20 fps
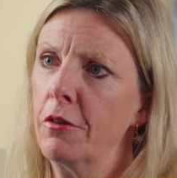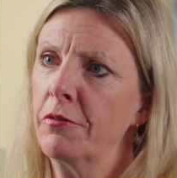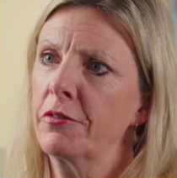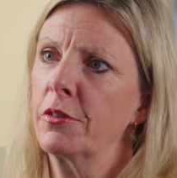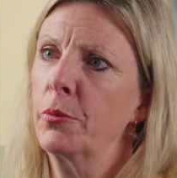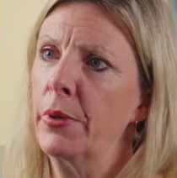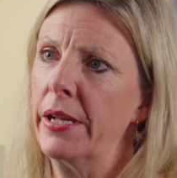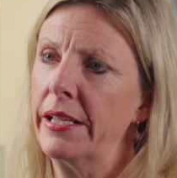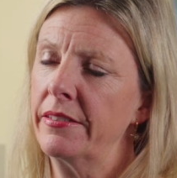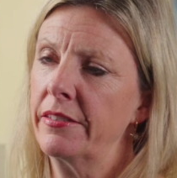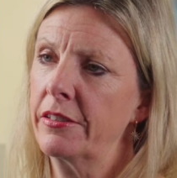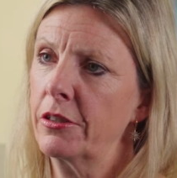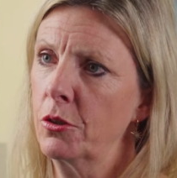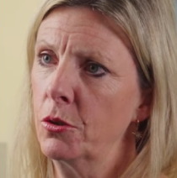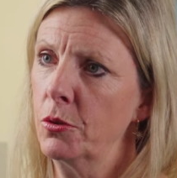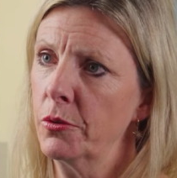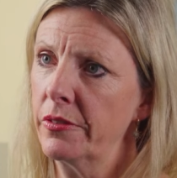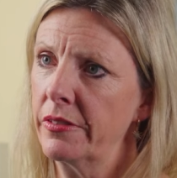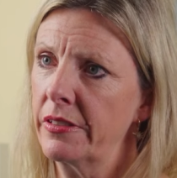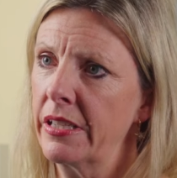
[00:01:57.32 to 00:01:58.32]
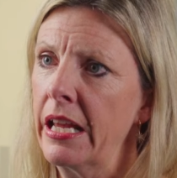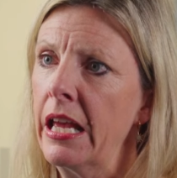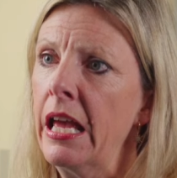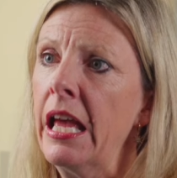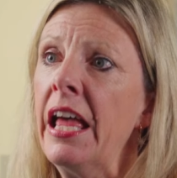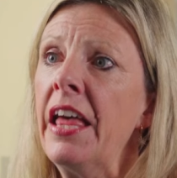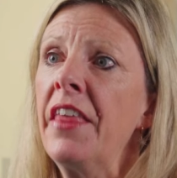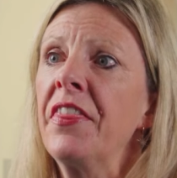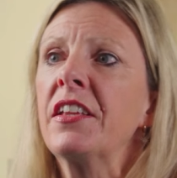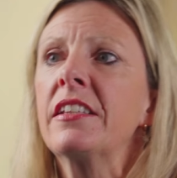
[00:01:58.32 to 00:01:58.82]
off the west coast.
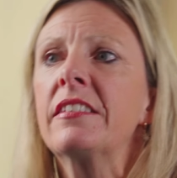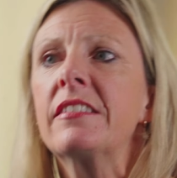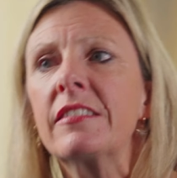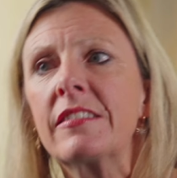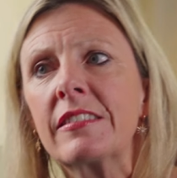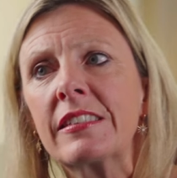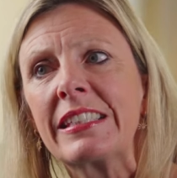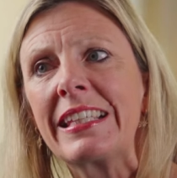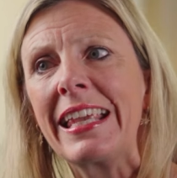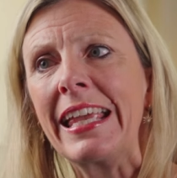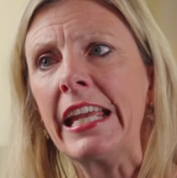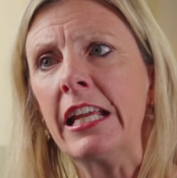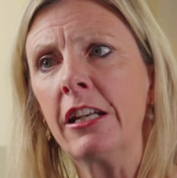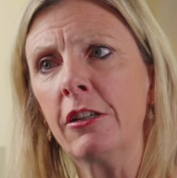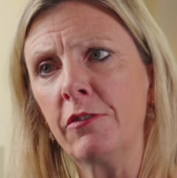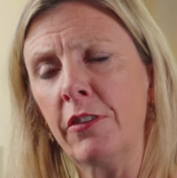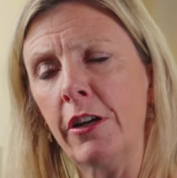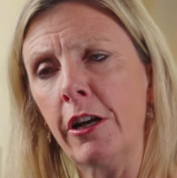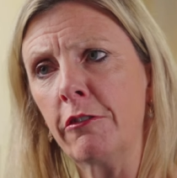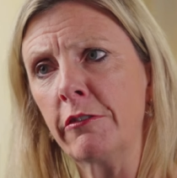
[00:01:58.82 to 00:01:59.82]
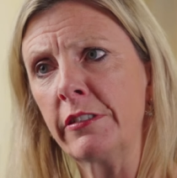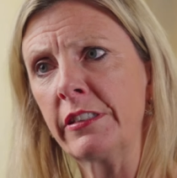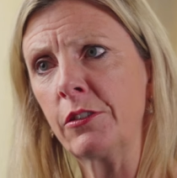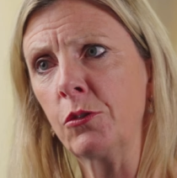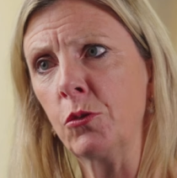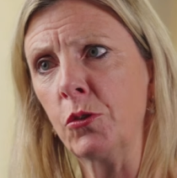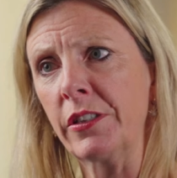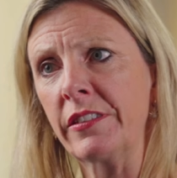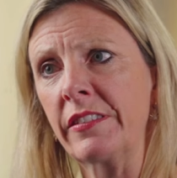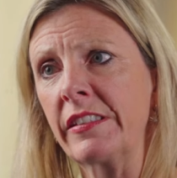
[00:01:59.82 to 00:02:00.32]
The scale of our
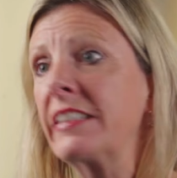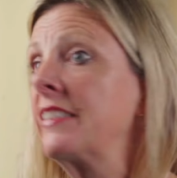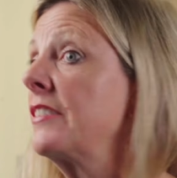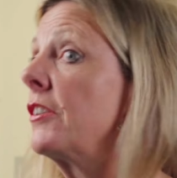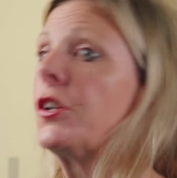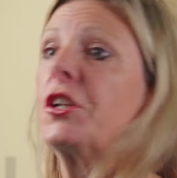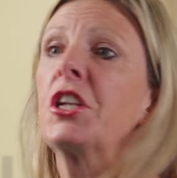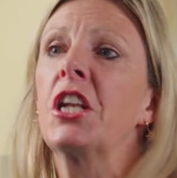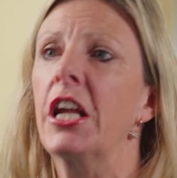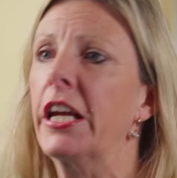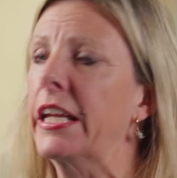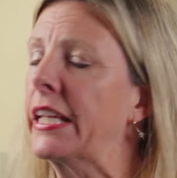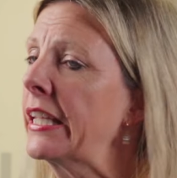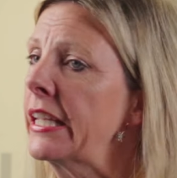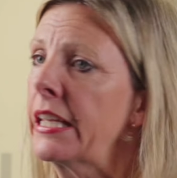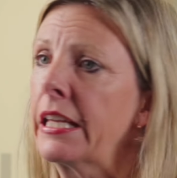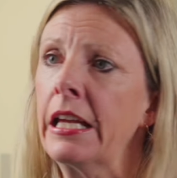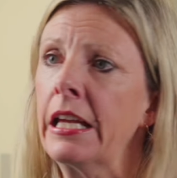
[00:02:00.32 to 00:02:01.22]
resource is unlike